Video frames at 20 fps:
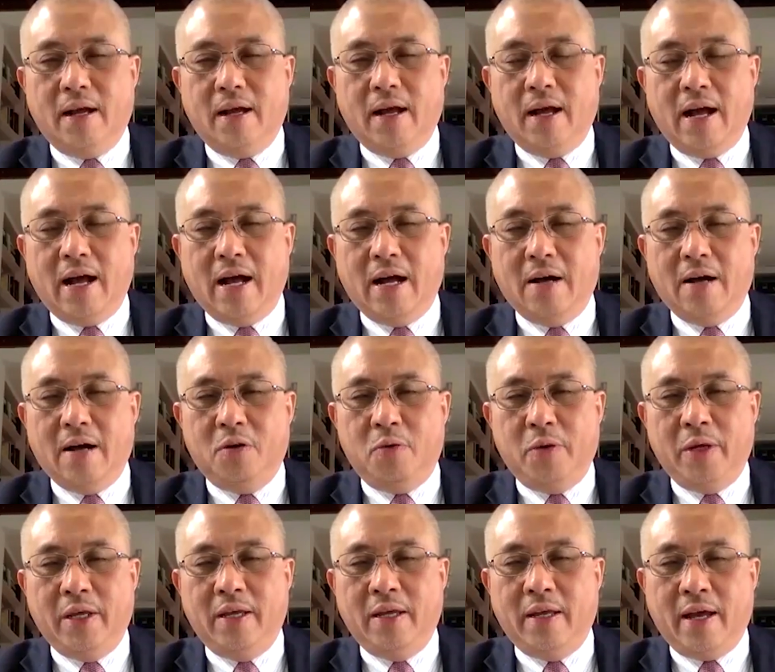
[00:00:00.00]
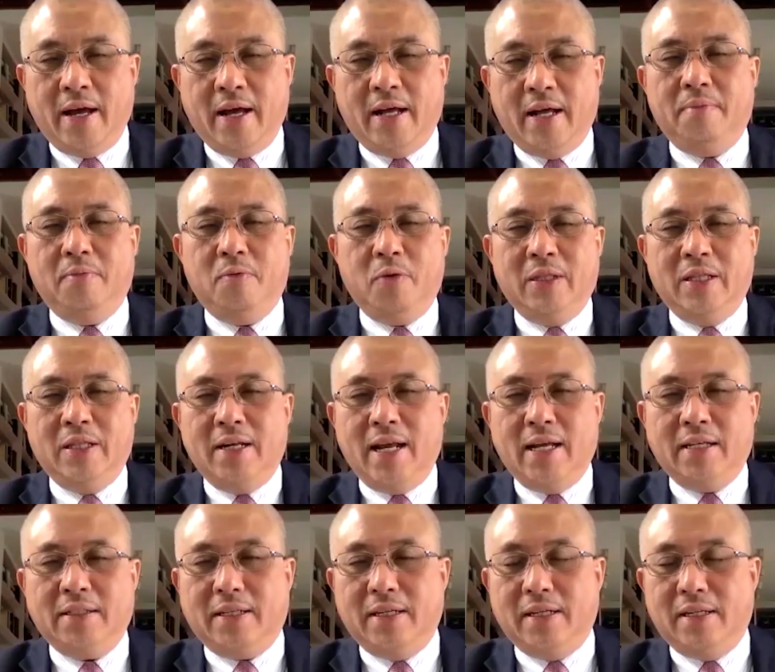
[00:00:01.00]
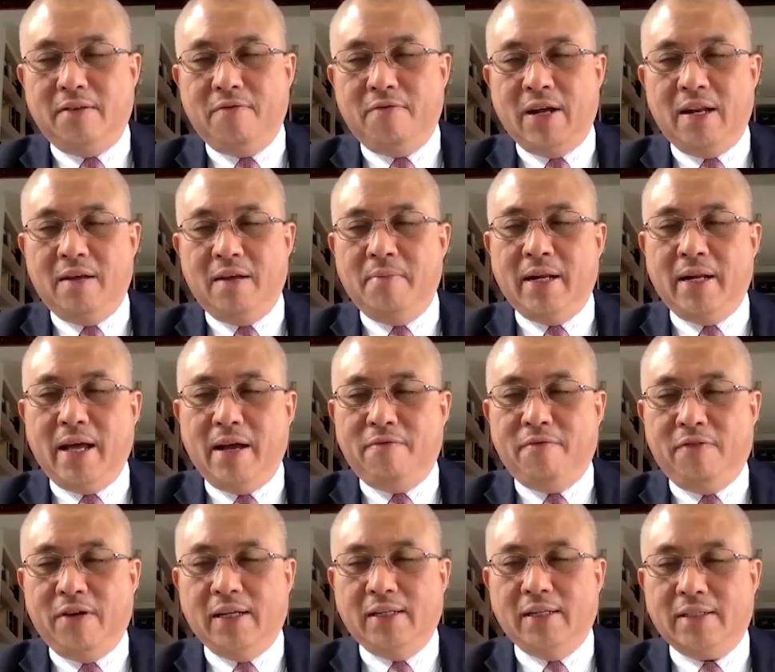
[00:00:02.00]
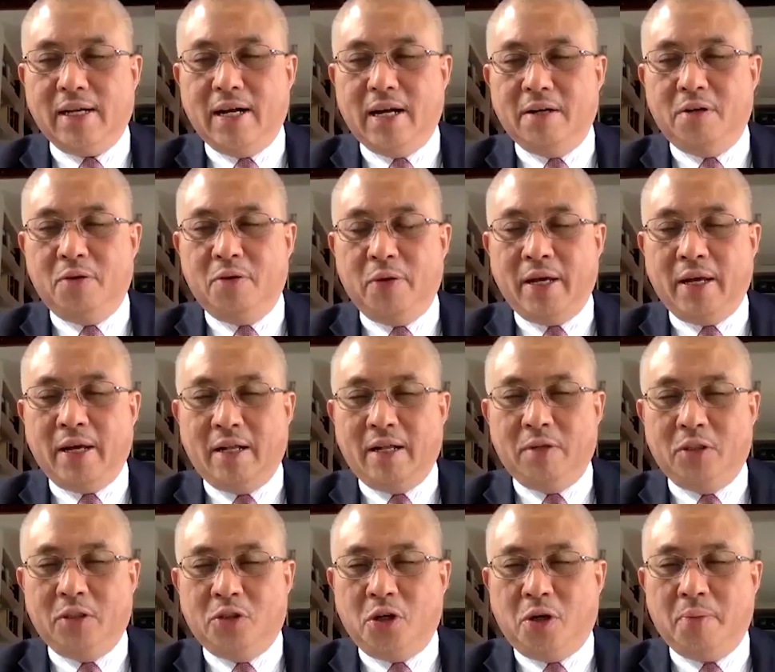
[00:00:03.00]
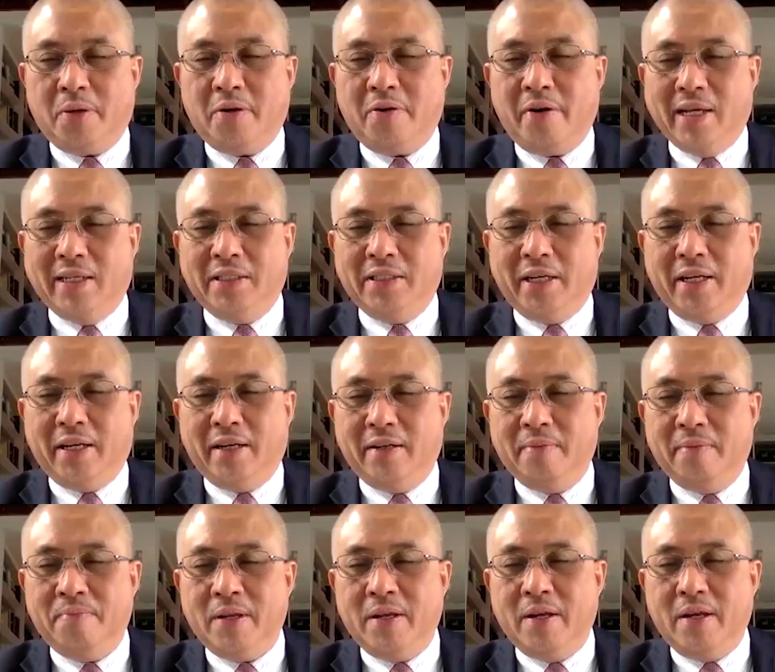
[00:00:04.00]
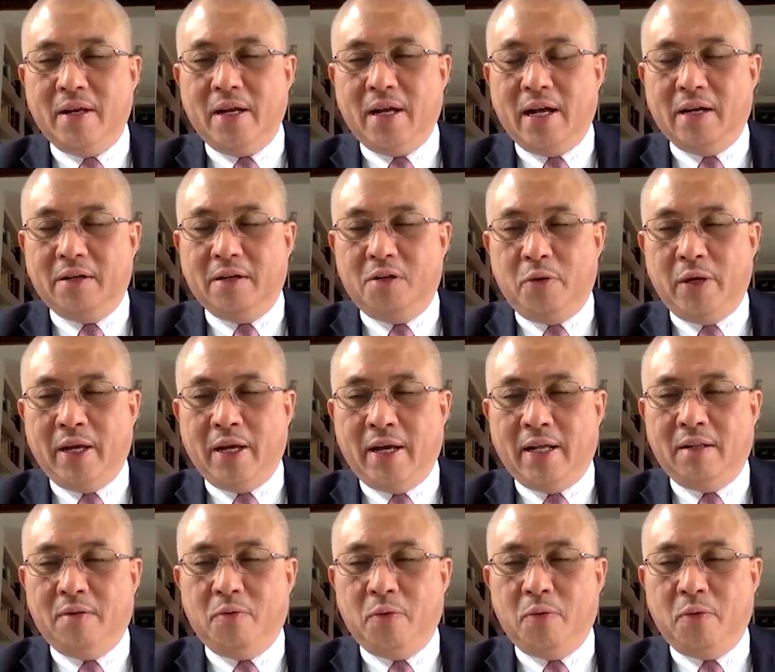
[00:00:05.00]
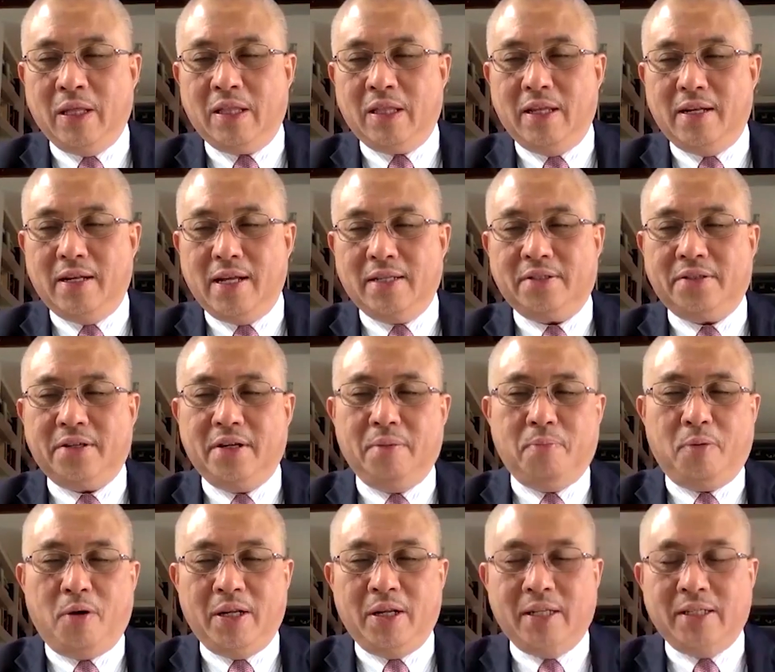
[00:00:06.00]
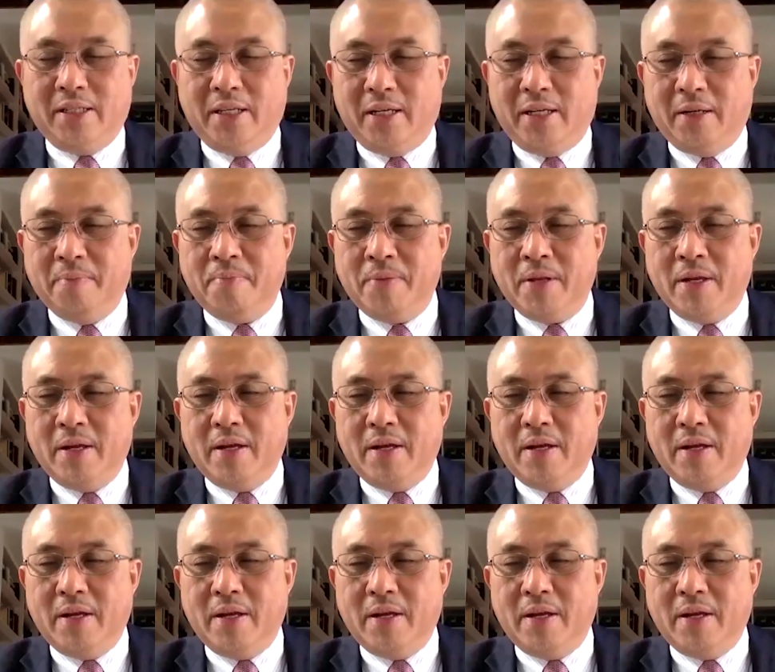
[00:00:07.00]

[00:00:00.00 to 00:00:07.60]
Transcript: how do we help with the national development efforts? How do we help with job creation? How do we help with industrial policy?